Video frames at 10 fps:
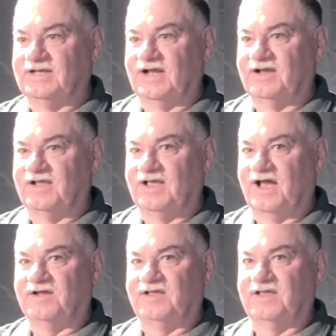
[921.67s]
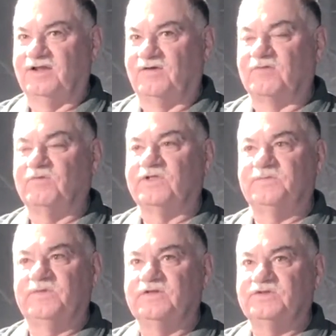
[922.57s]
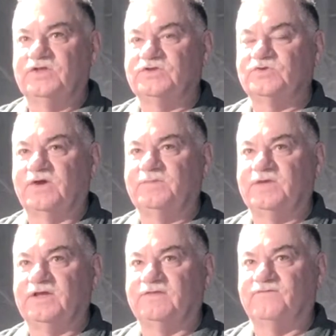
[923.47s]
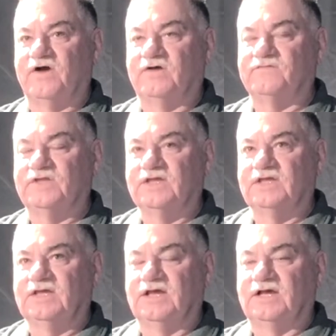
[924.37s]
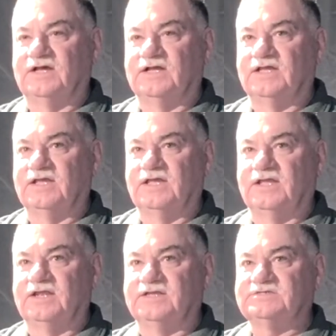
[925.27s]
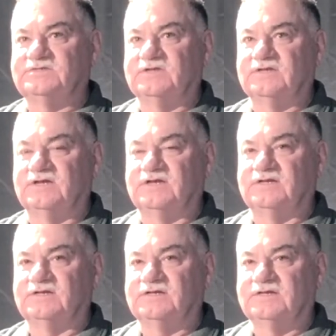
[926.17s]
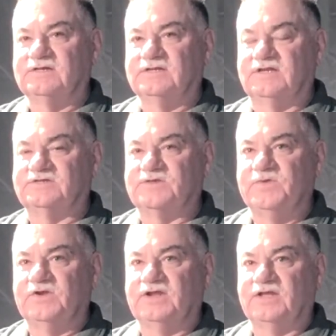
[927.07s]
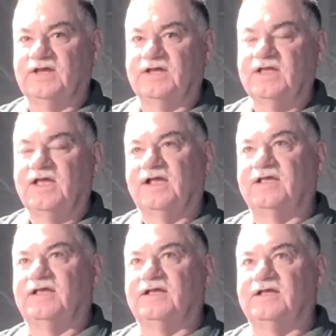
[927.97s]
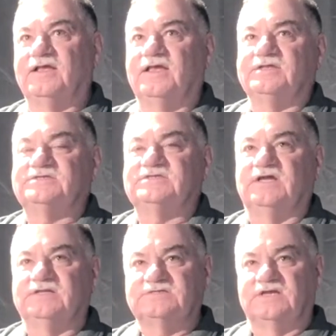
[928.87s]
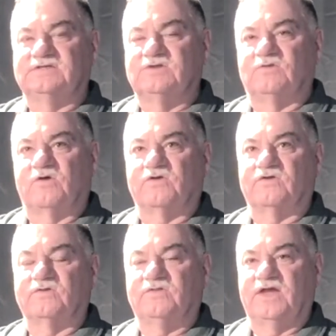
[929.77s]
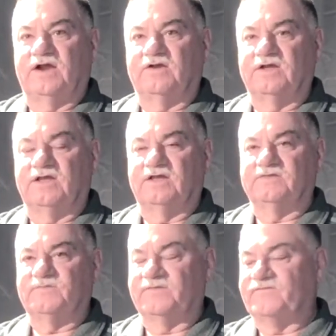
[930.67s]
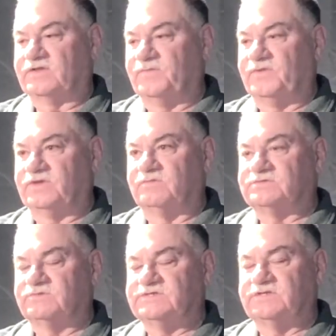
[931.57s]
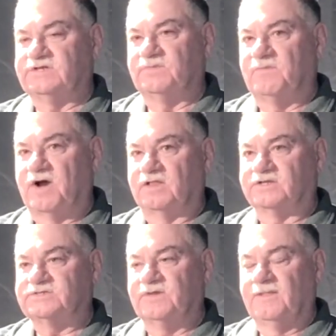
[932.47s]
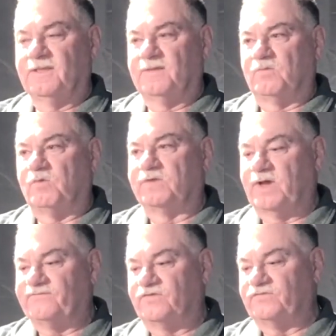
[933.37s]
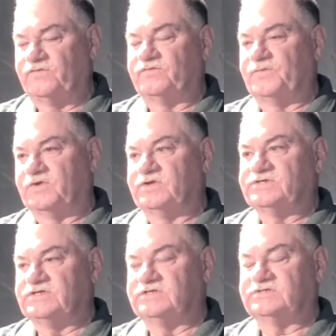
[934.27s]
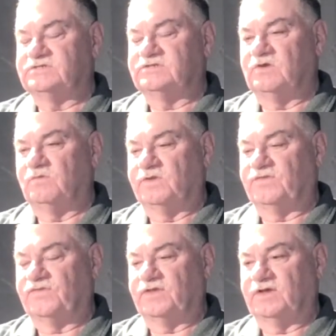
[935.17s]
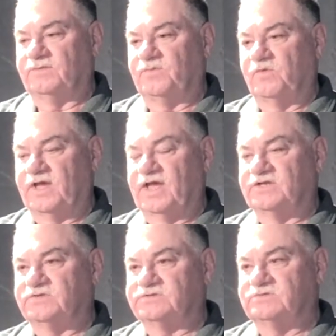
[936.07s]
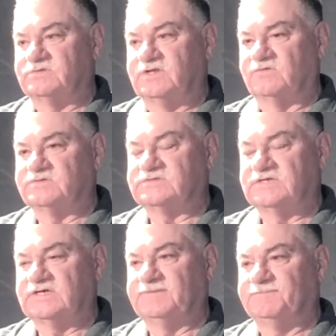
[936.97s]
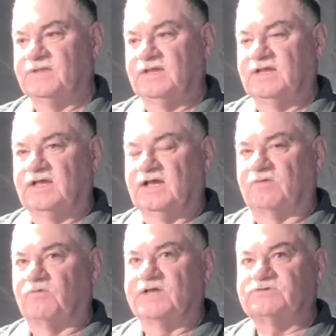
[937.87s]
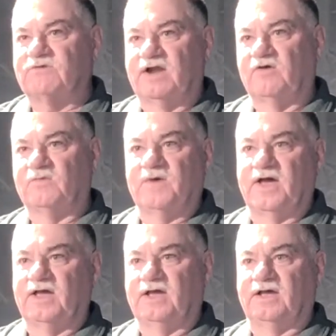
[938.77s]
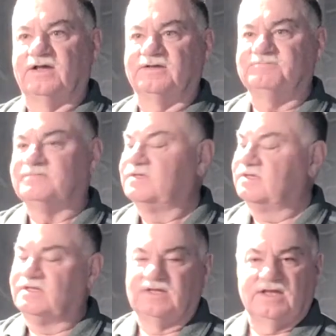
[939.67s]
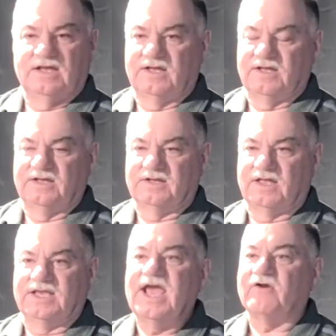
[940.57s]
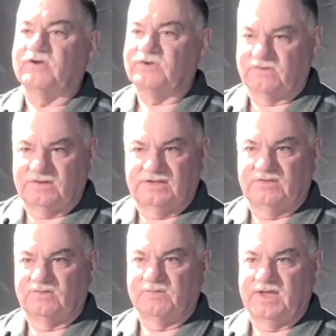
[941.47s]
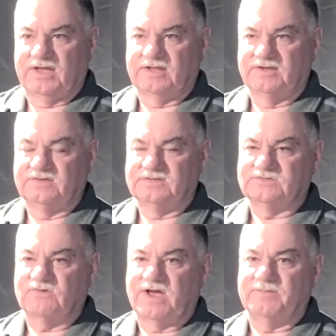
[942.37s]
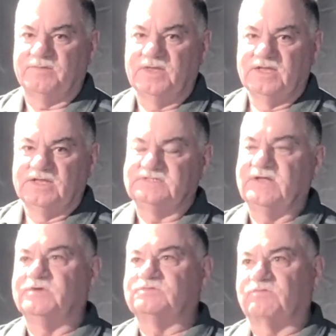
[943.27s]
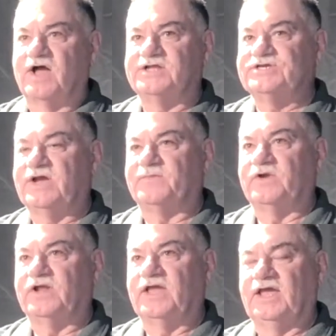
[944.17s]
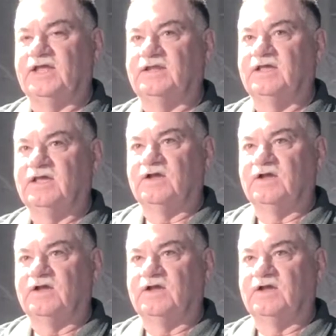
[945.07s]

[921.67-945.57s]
I really enjoy being involved in this community. It's no longer there. As a matter of fact, the building was recently demolished. But one of my first experiences with Port Angeles, there was a restaurant owned by a character. The only way I can describe him. His name was Ron Shepard, and